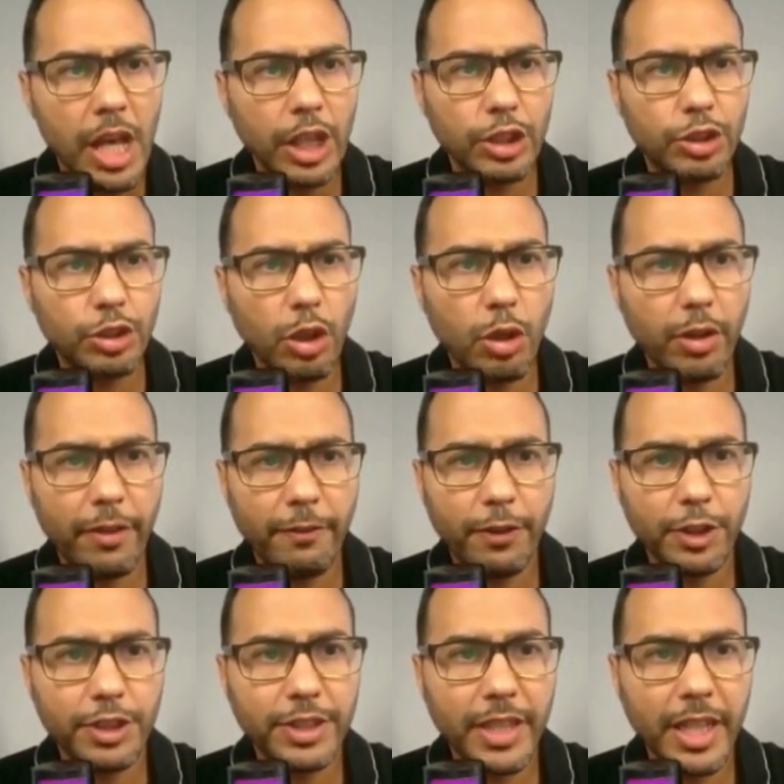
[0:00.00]
So the
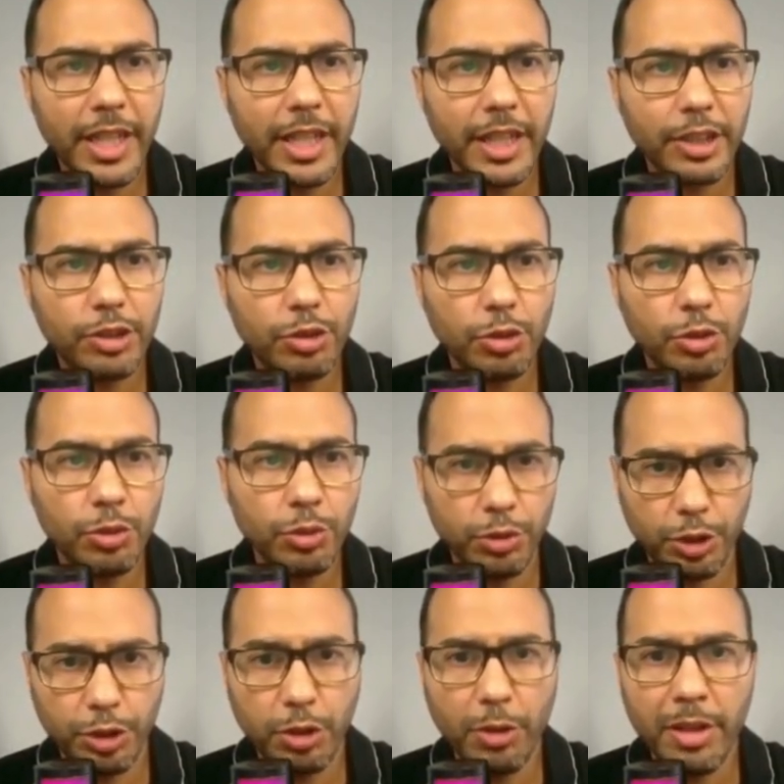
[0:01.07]
first thing is to
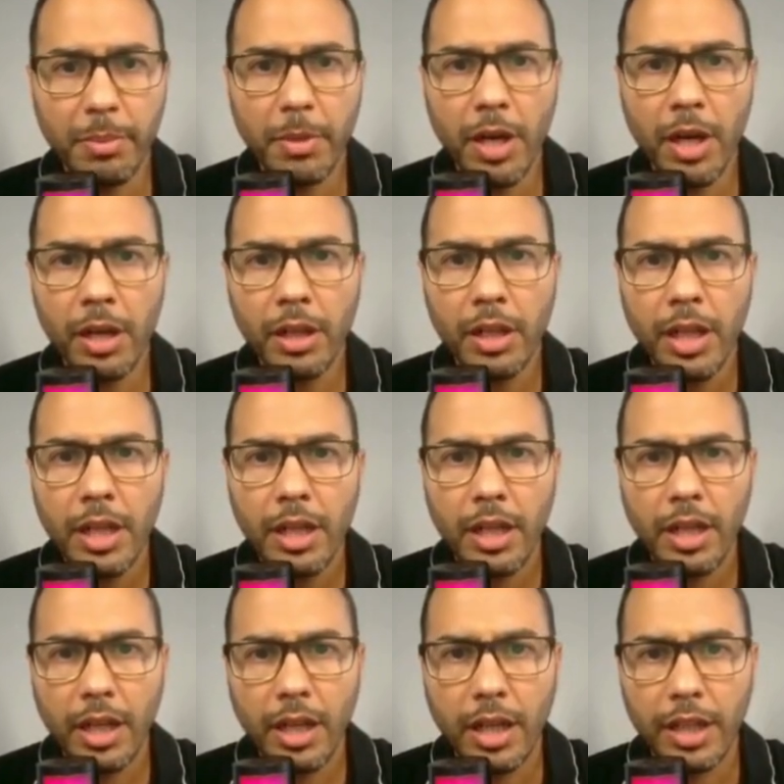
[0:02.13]
show them all
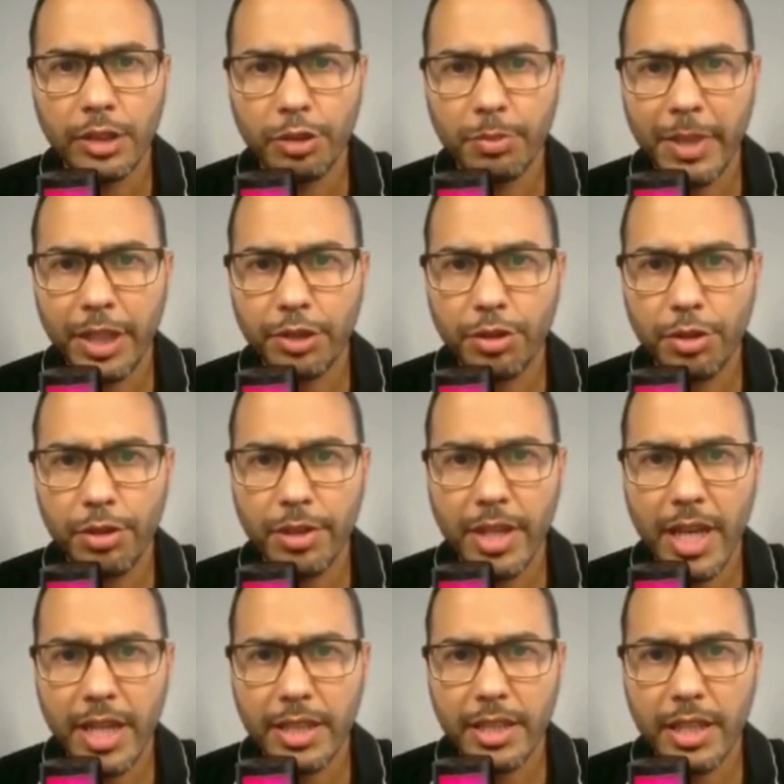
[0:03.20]
to make sure
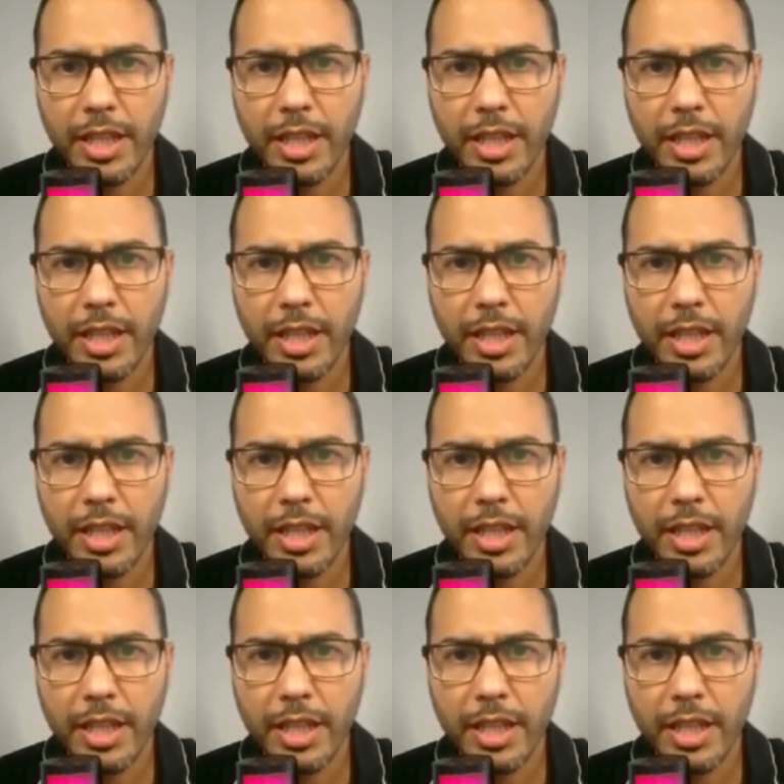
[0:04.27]
that